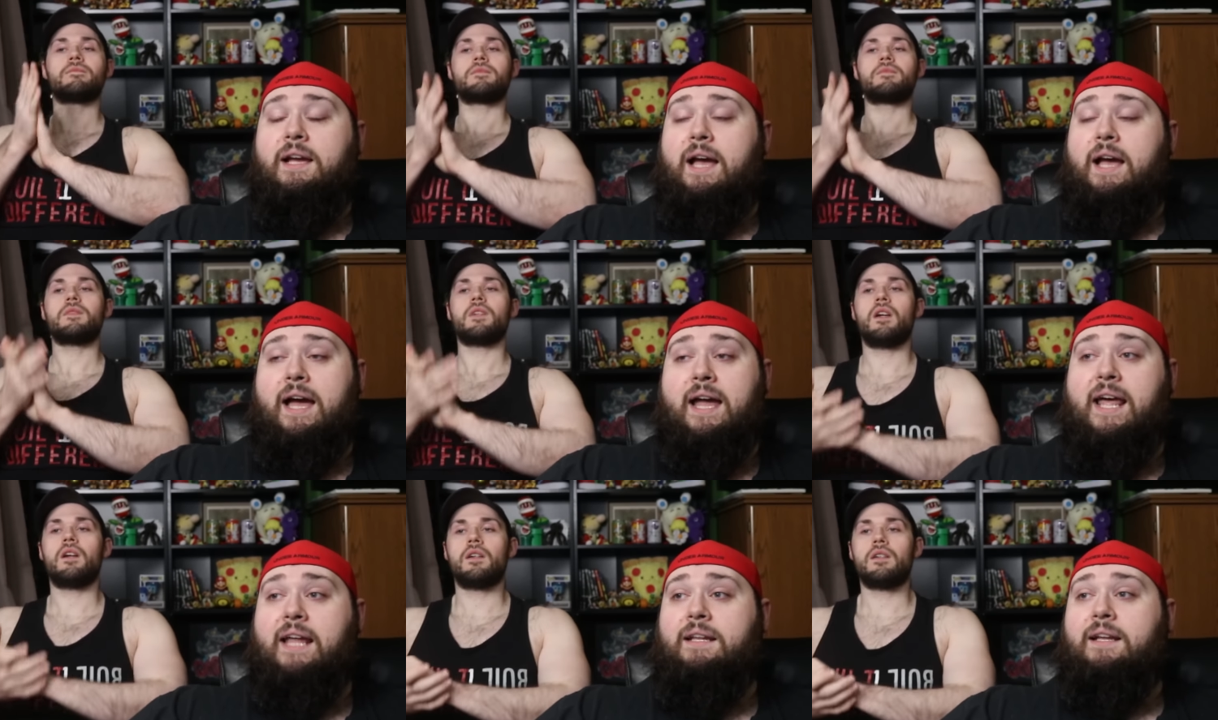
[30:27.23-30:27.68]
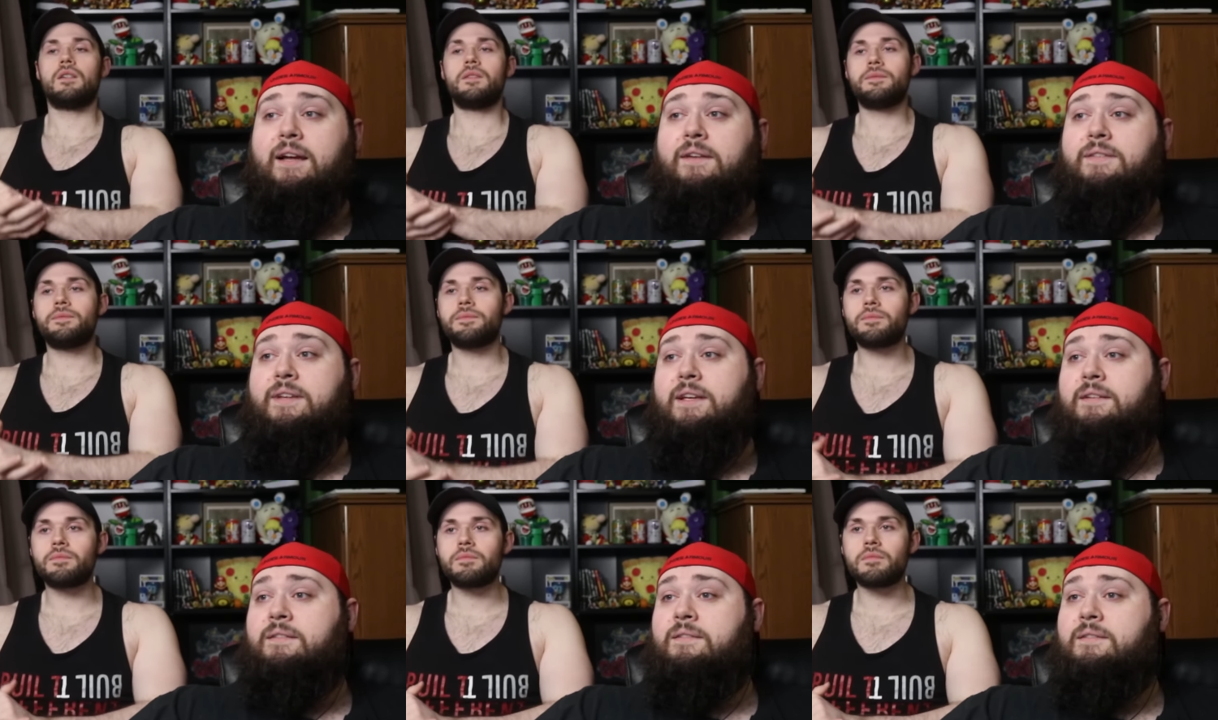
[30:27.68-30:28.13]
Speaker 1: and I loved
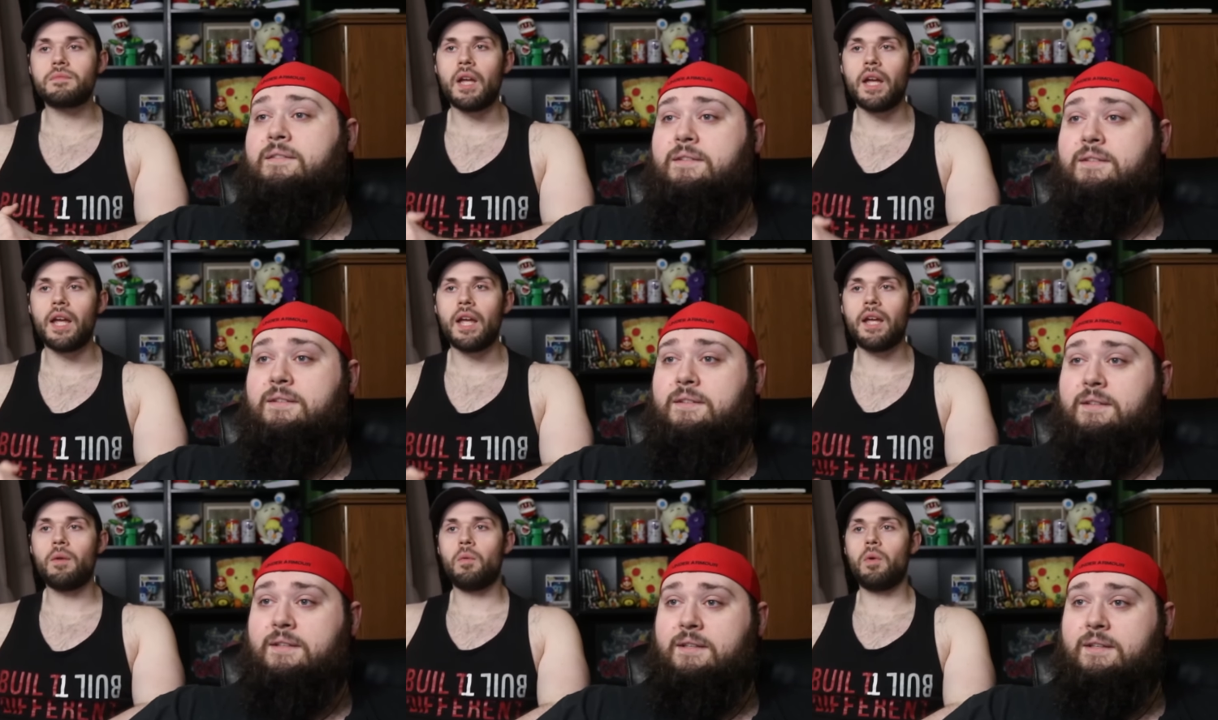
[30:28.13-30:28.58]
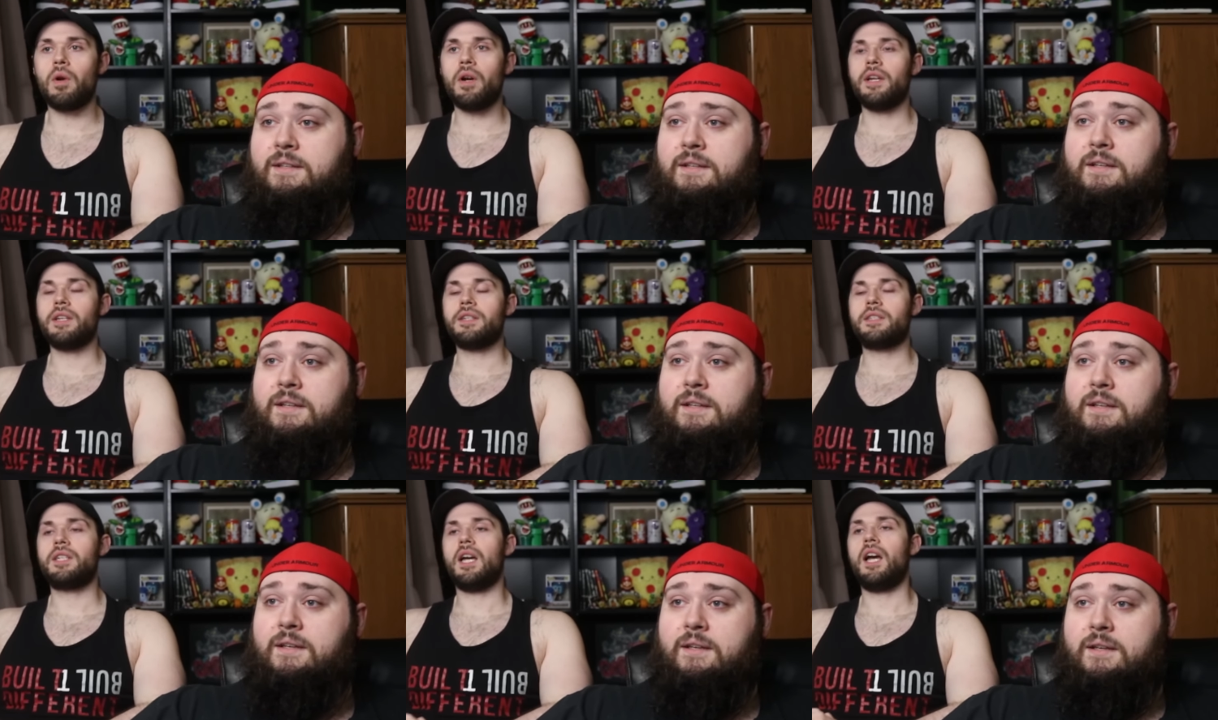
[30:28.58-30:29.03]
it. It
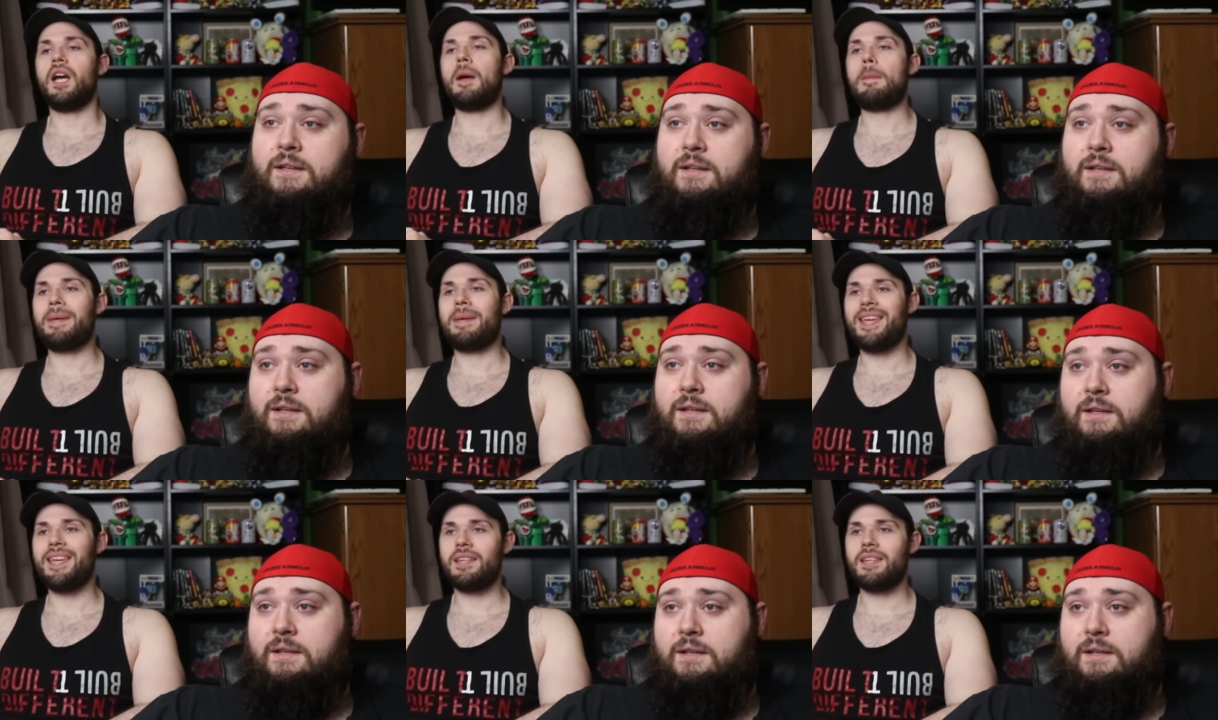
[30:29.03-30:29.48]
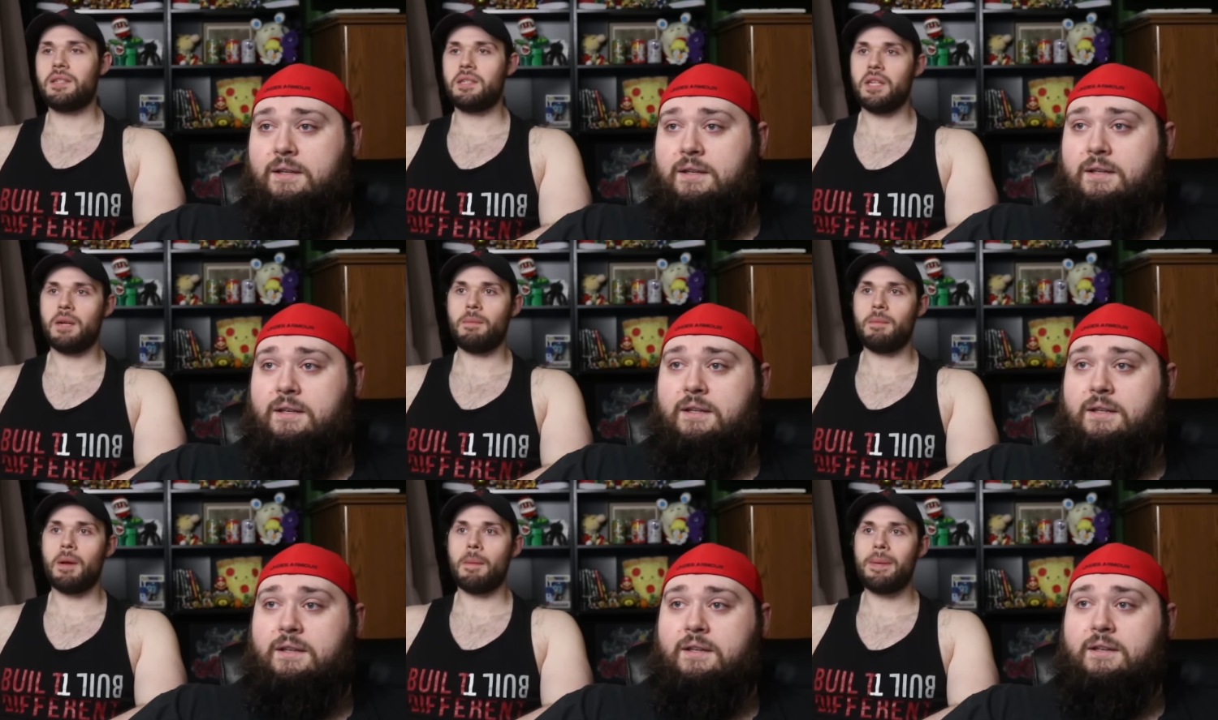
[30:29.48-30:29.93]
was uh, peak
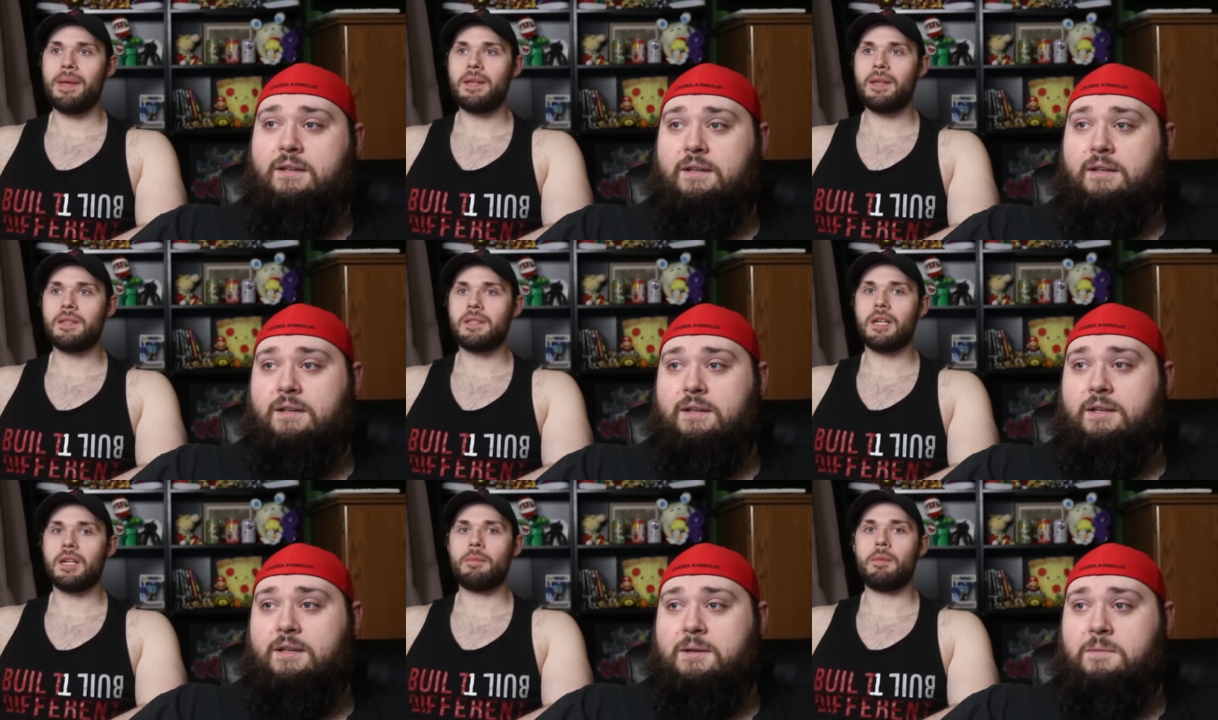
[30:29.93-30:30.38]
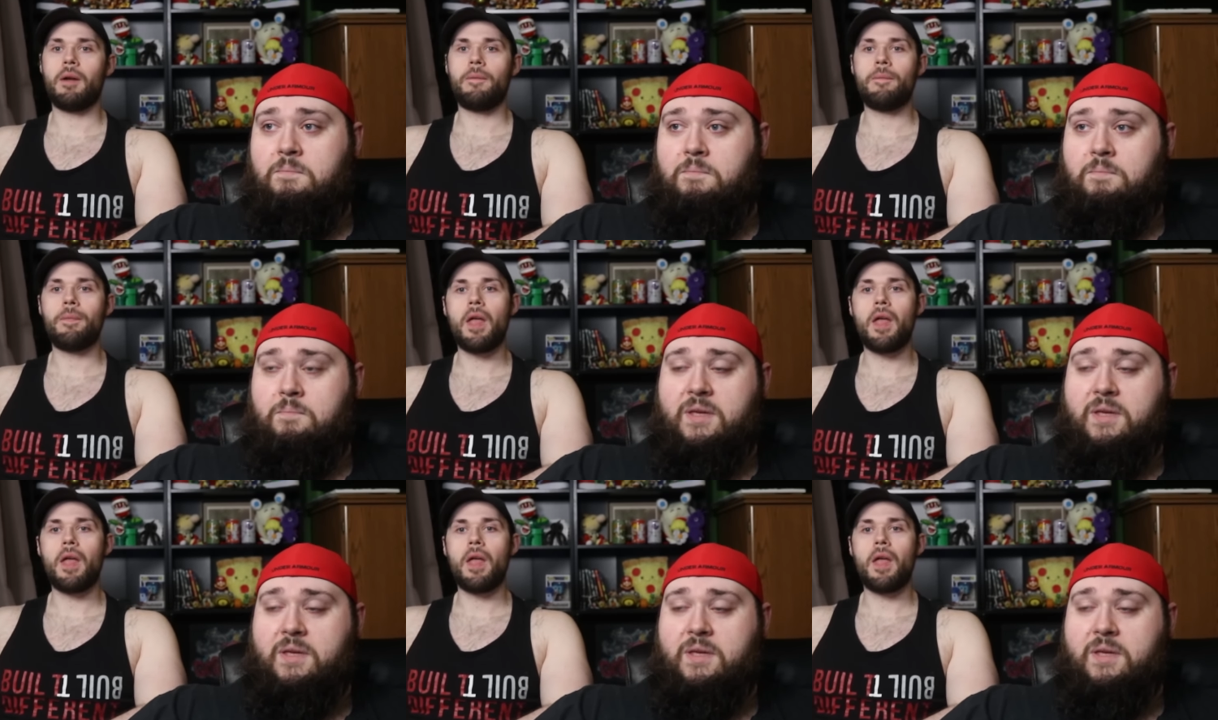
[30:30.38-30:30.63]
cinema, peak cinema,